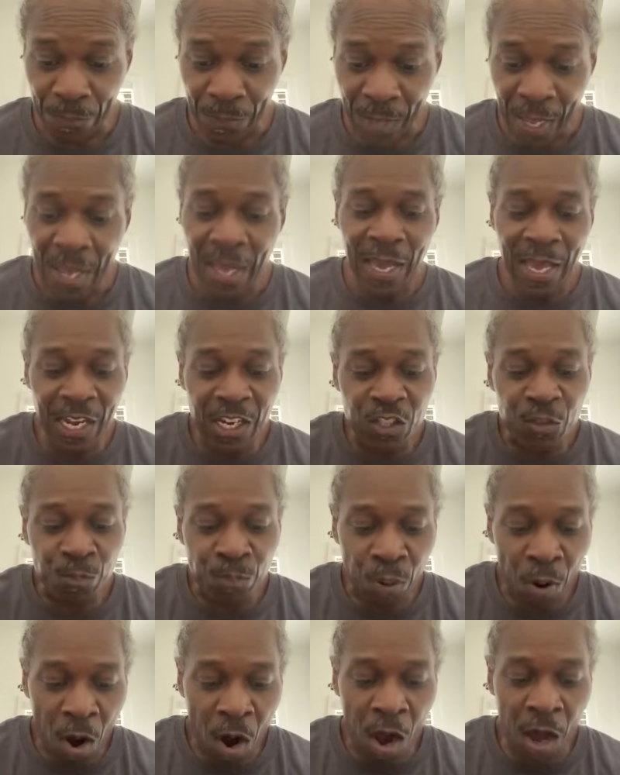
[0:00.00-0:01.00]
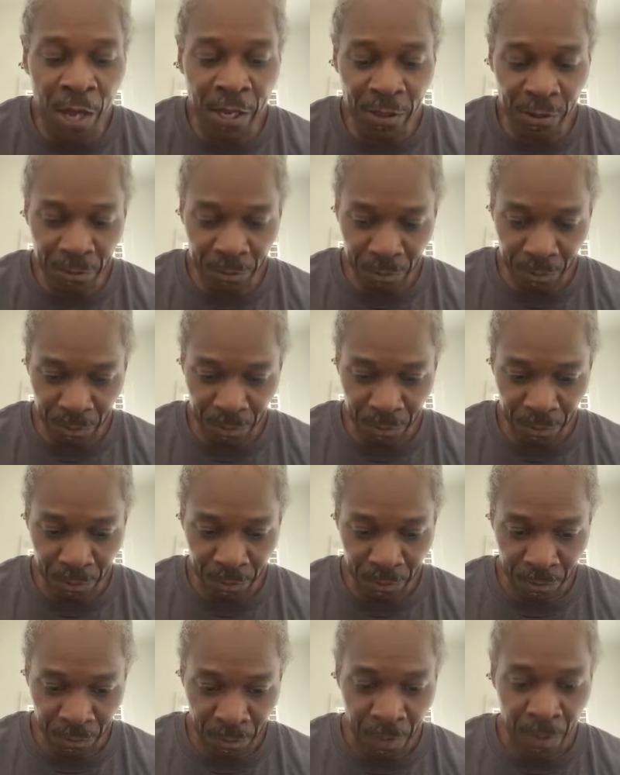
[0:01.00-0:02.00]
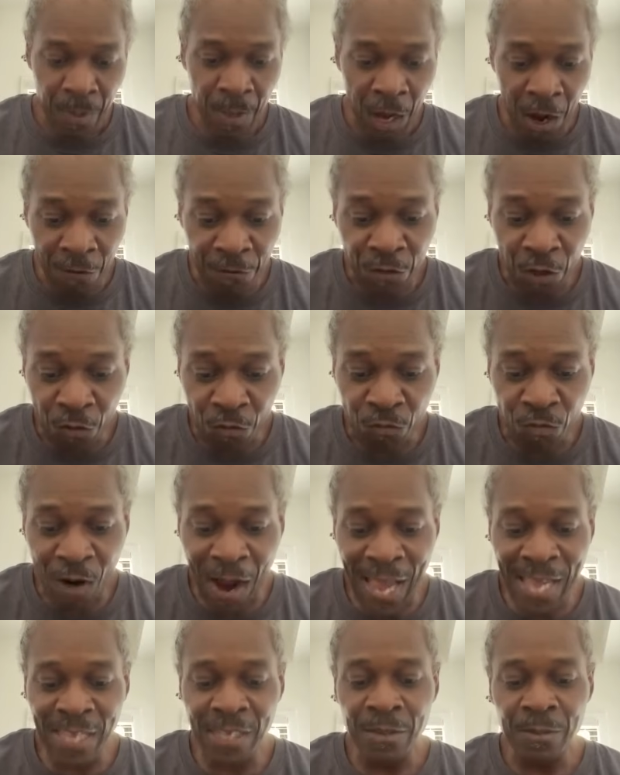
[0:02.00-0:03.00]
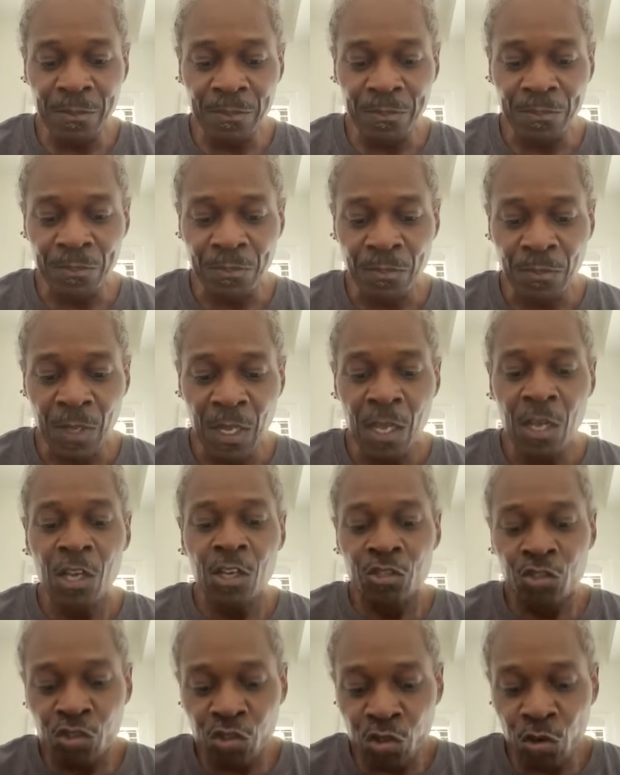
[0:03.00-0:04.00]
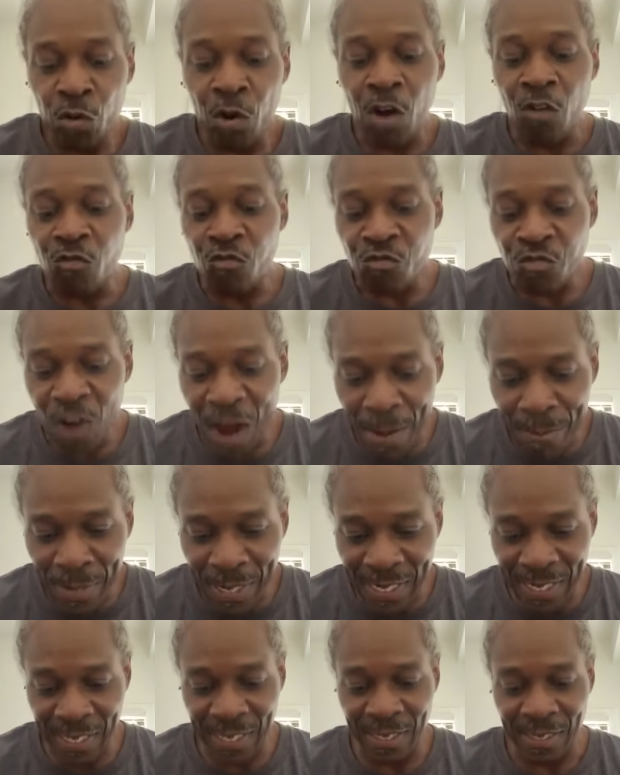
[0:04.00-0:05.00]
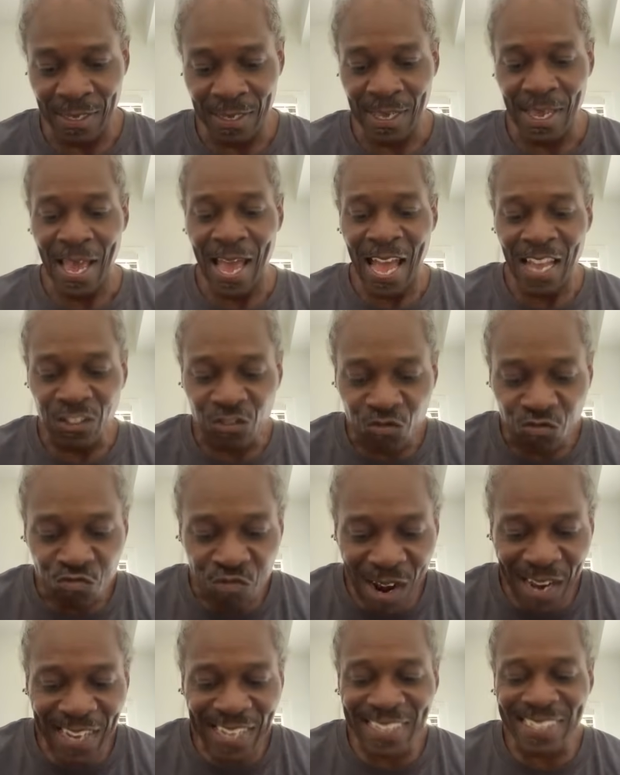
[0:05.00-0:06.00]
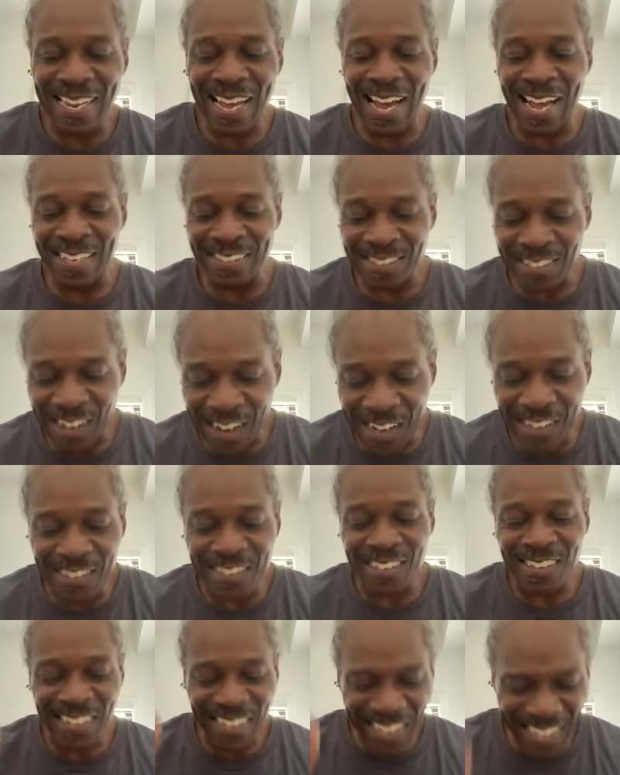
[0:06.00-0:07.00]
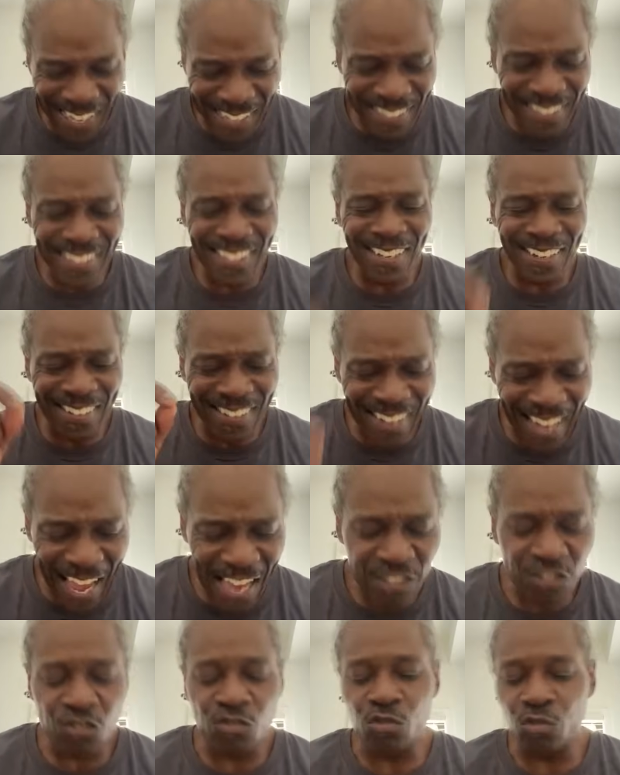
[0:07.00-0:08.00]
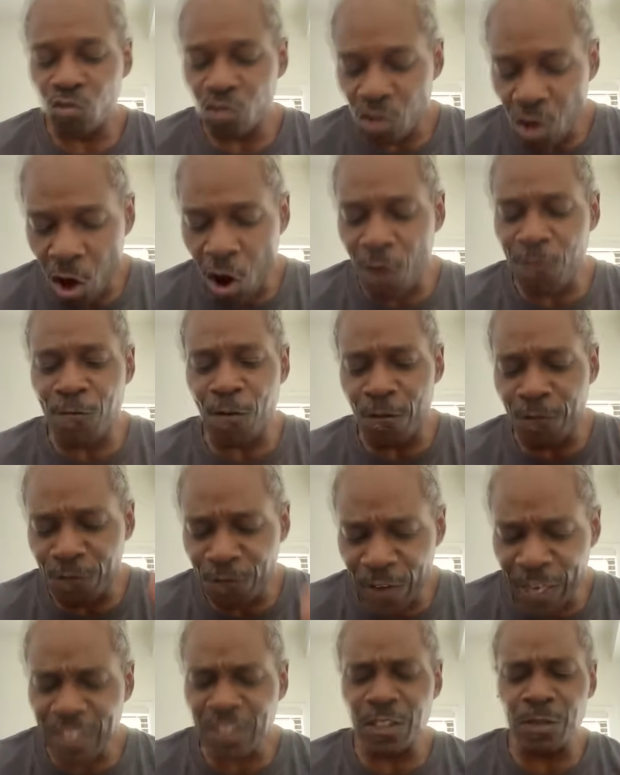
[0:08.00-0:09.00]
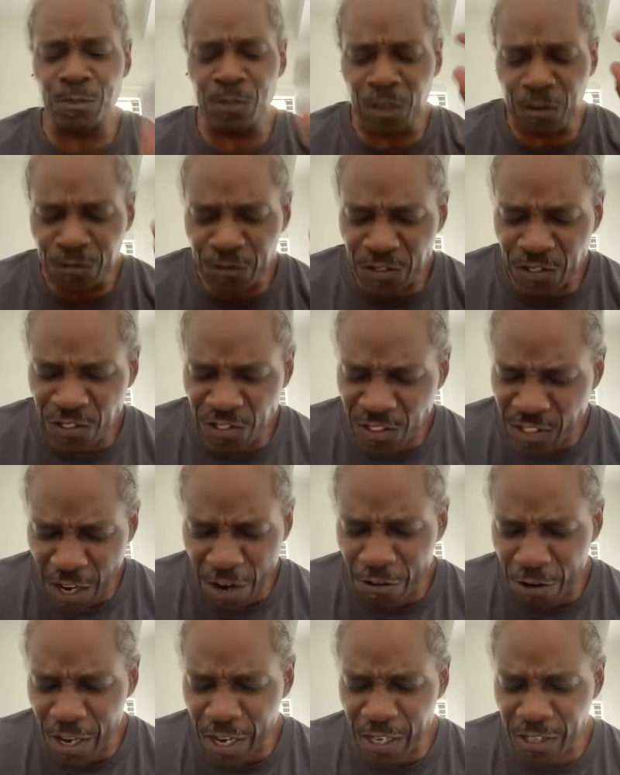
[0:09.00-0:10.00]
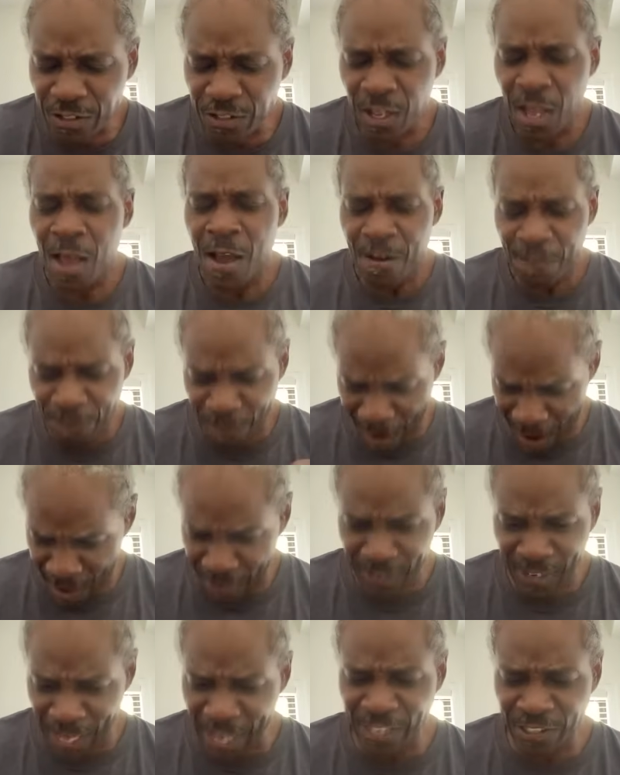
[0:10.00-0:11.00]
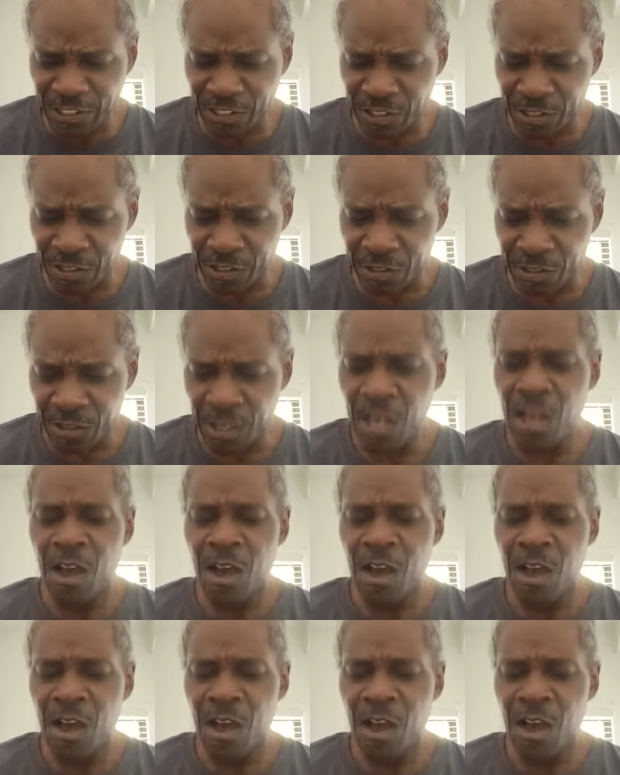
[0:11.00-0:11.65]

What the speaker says: It is part of the right to a remedy as recognized under international law for victims of serious violations